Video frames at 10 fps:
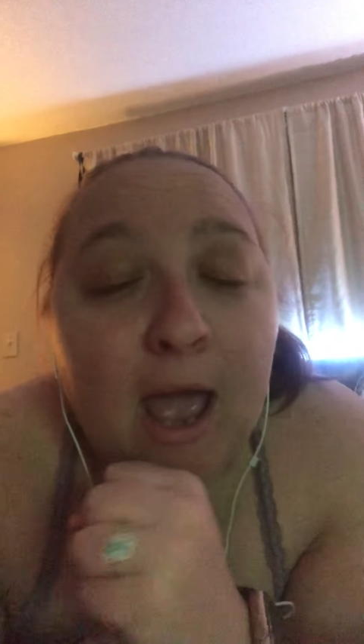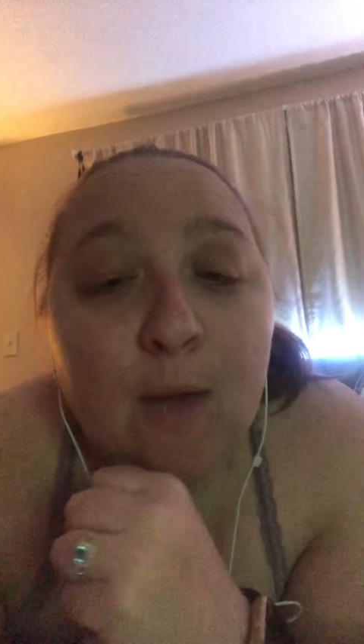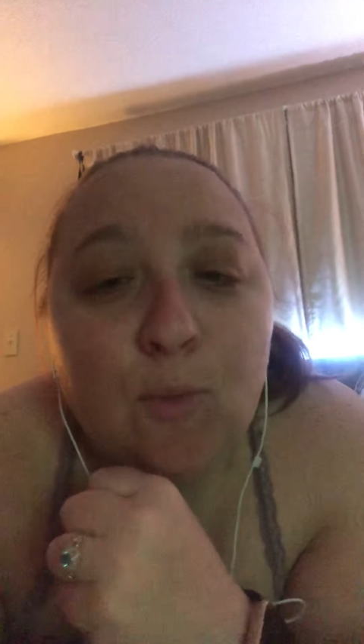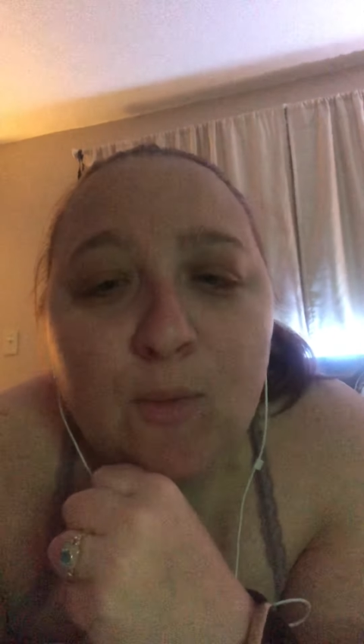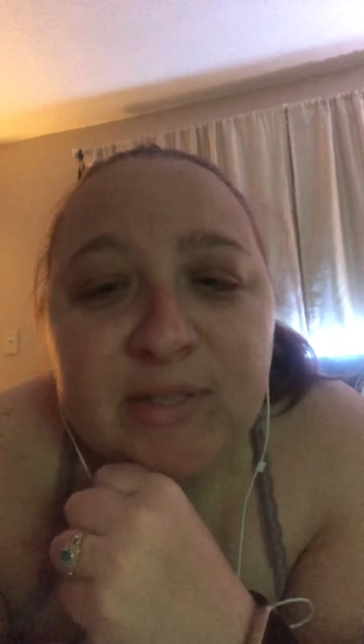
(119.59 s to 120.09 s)

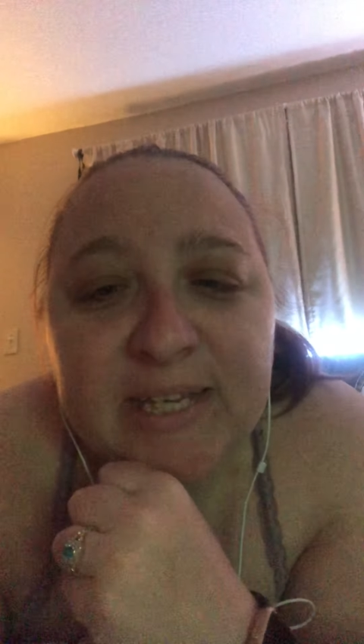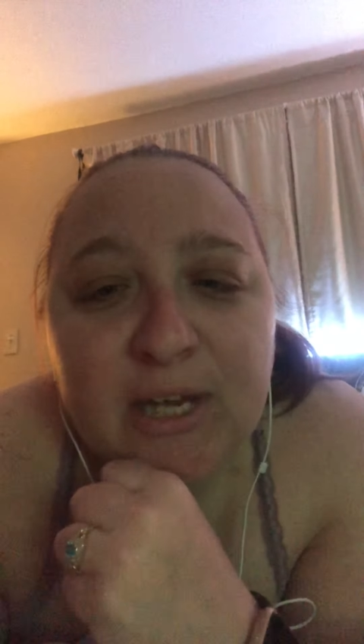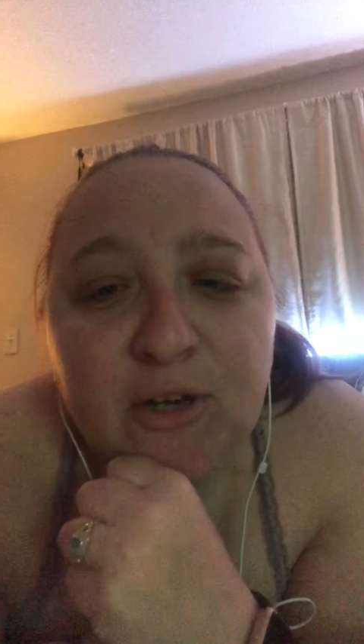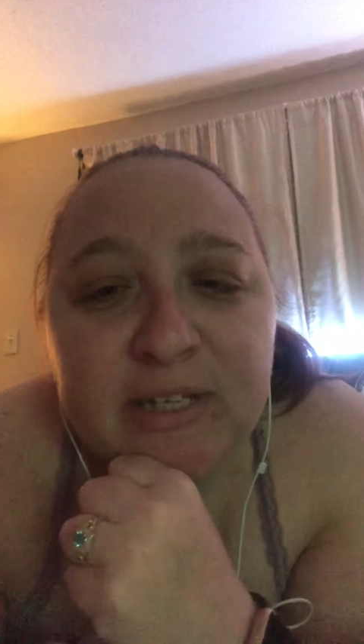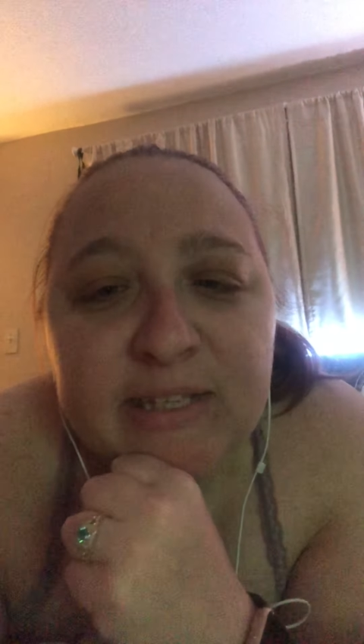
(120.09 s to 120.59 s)
And what was
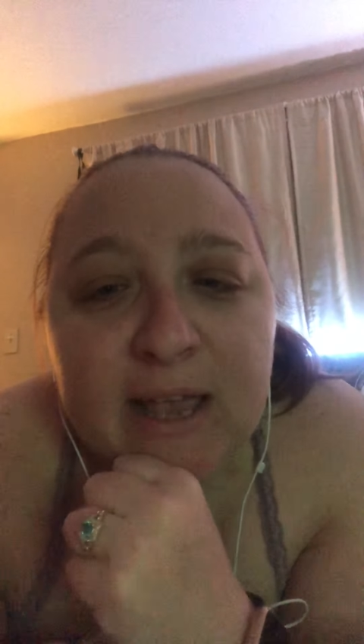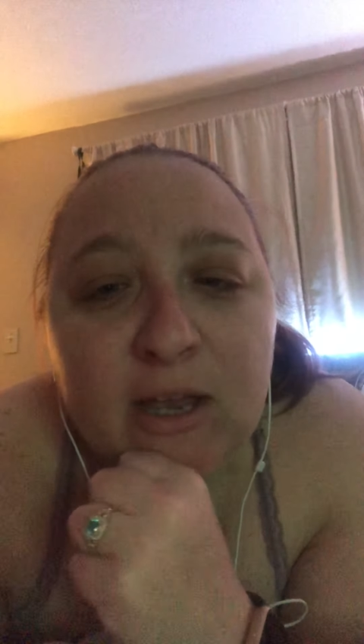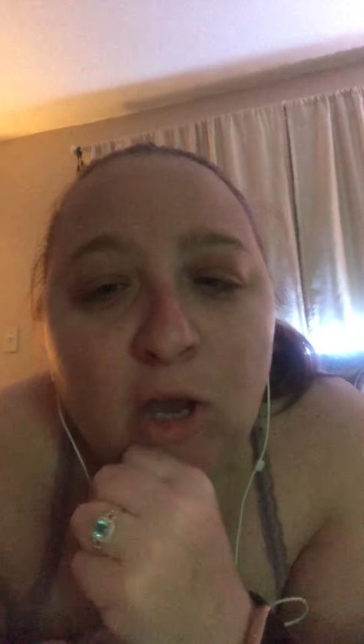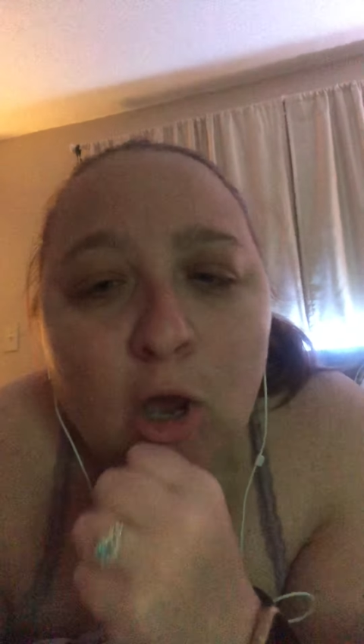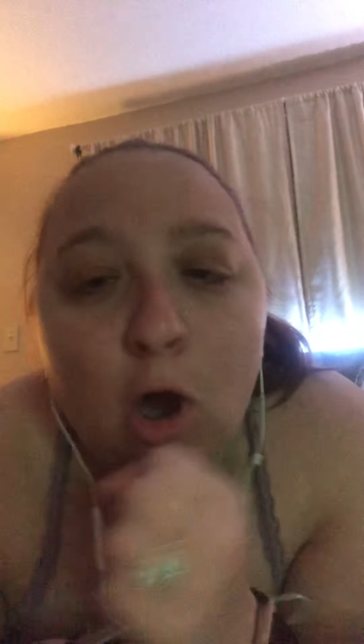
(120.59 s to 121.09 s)
security
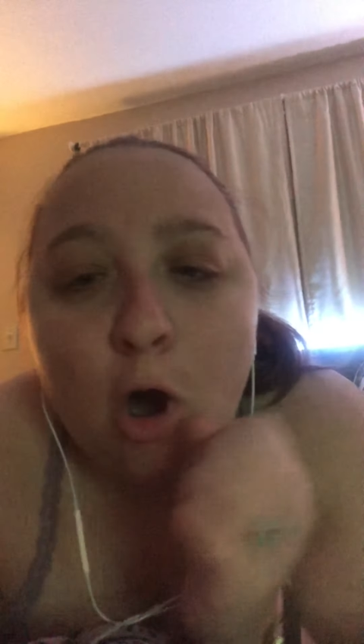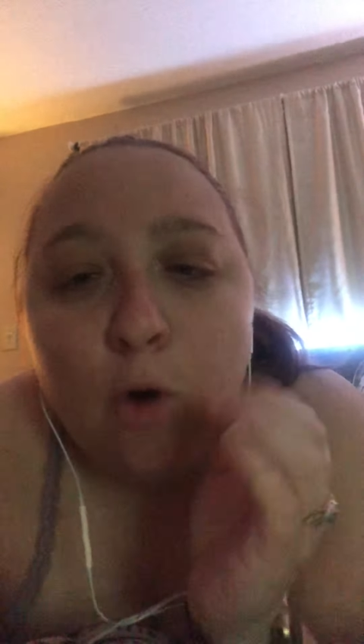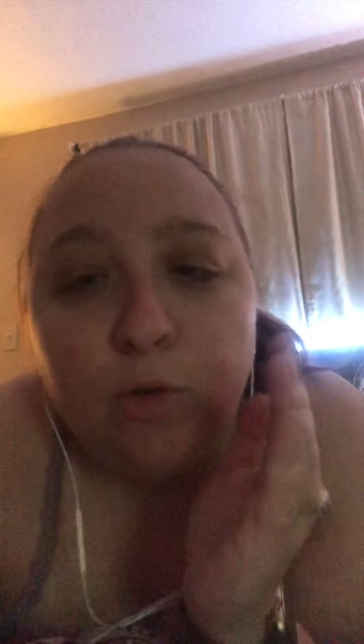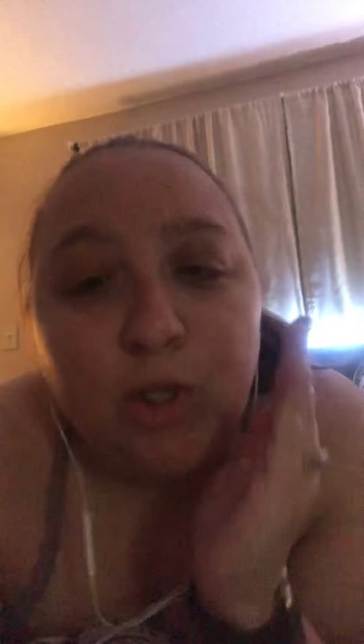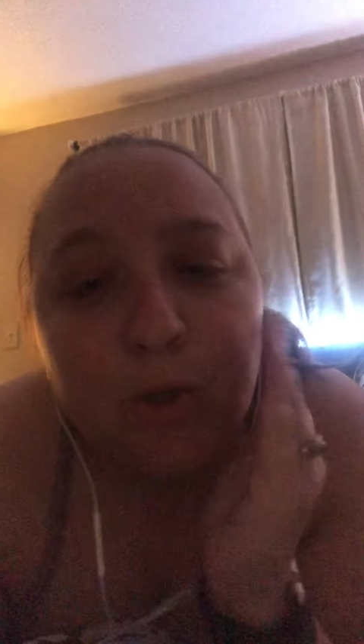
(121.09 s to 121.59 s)
saying?
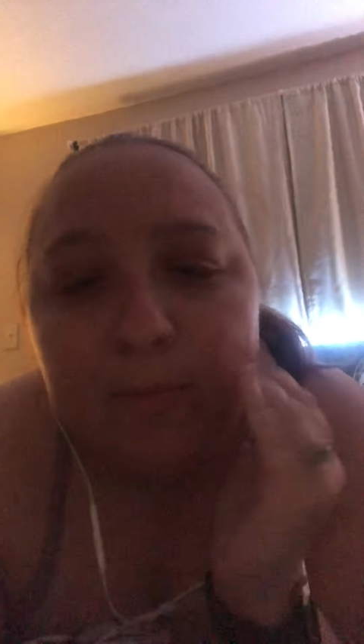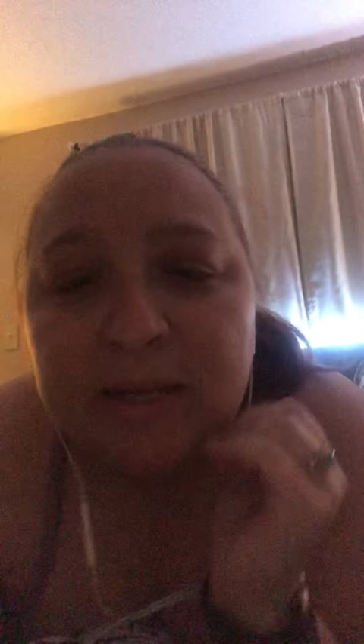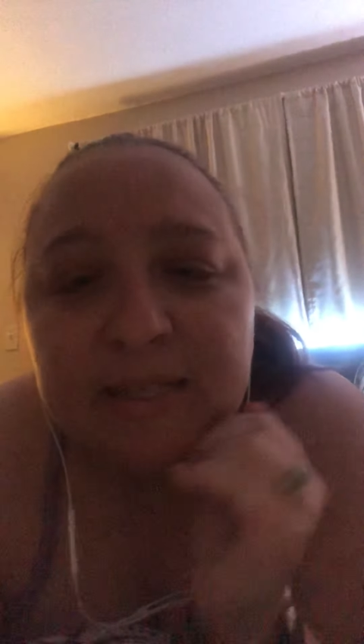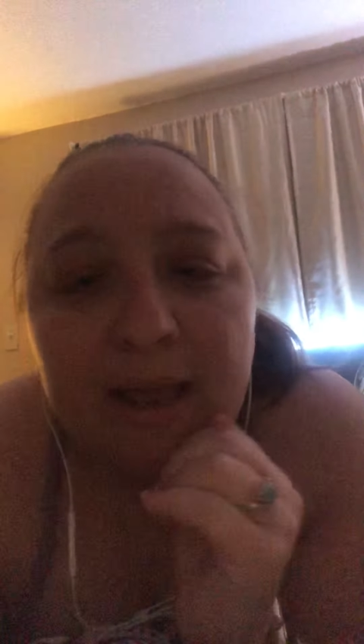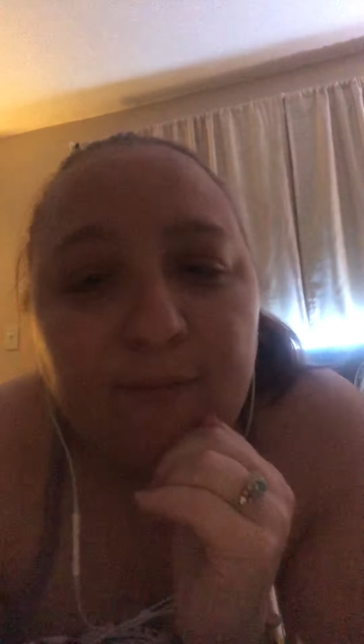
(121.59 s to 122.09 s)
Oh, you
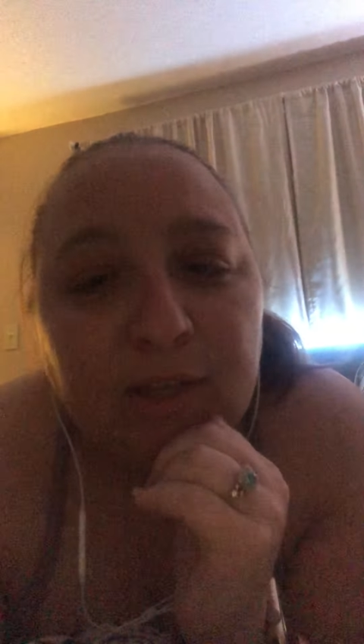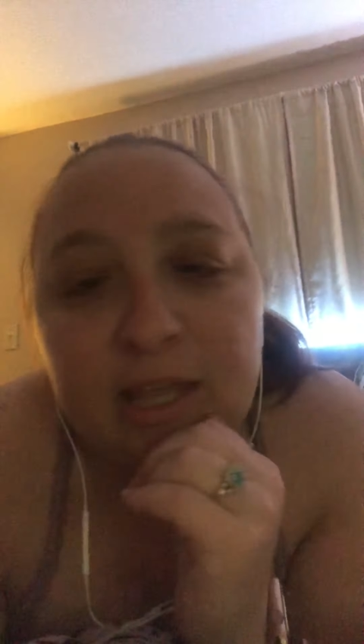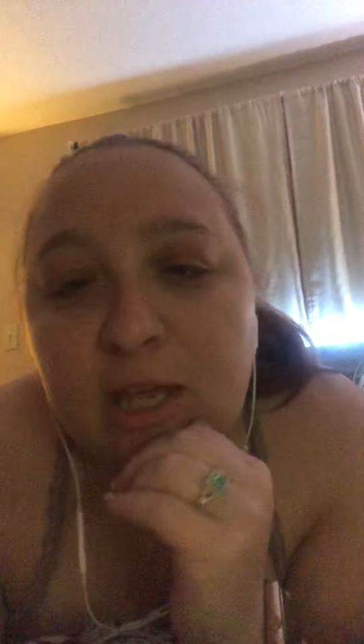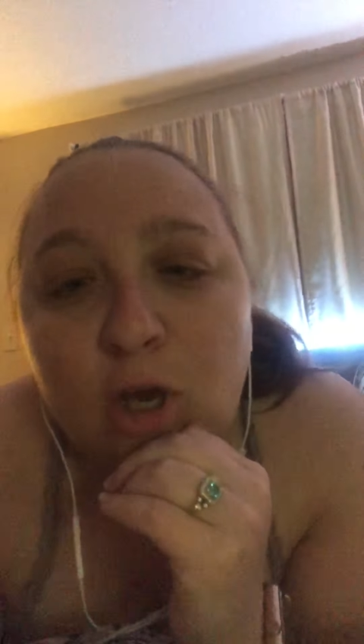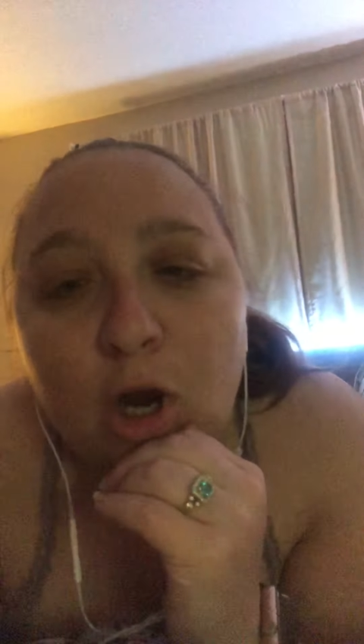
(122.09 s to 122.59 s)
must have a
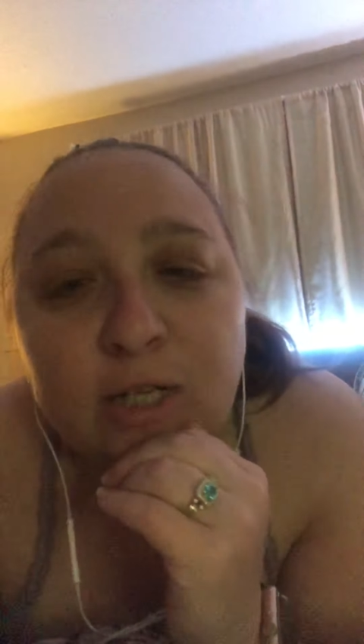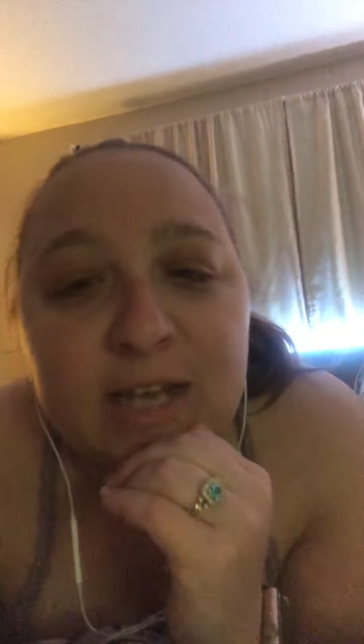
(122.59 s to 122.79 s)
key card